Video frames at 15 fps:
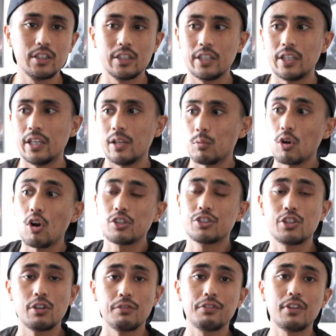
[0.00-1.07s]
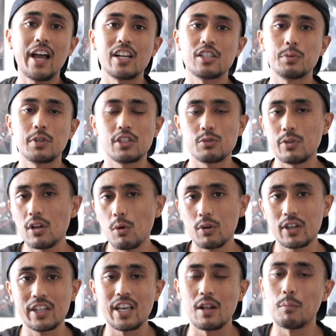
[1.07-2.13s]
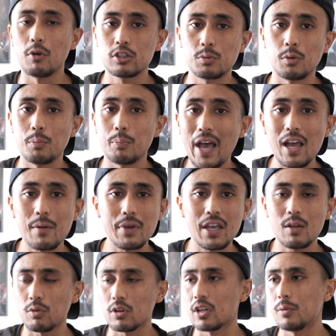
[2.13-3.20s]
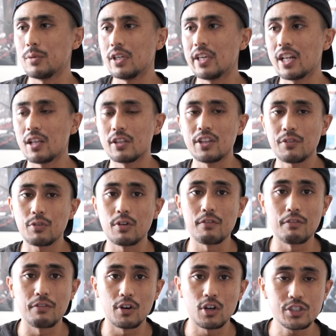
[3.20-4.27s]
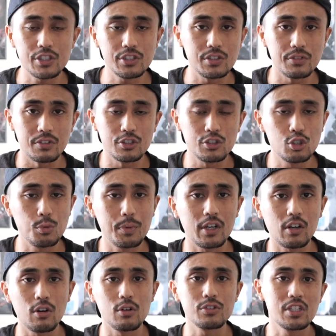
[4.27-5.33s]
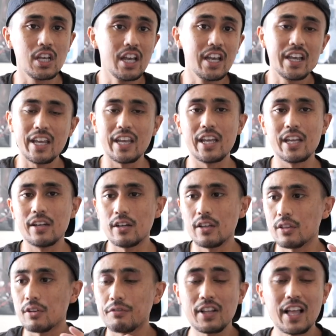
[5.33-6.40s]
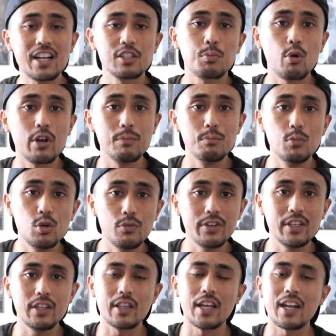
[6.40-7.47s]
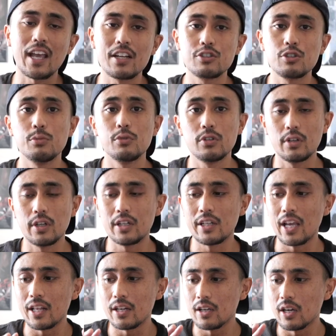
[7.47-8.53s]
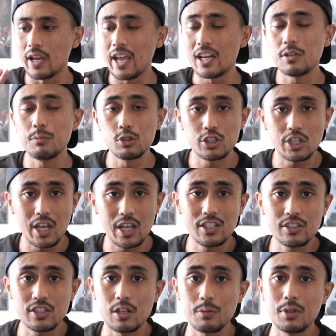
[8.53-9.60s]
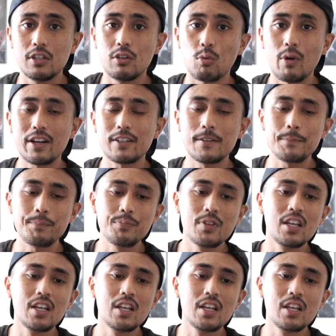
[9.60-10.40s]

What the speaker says: in regards to The Flash, because we know we're going to get multiple Batman, we're going to be getting different versions of the superheroes in the Flashpoint movie that Andy Muschietti is going to be directing.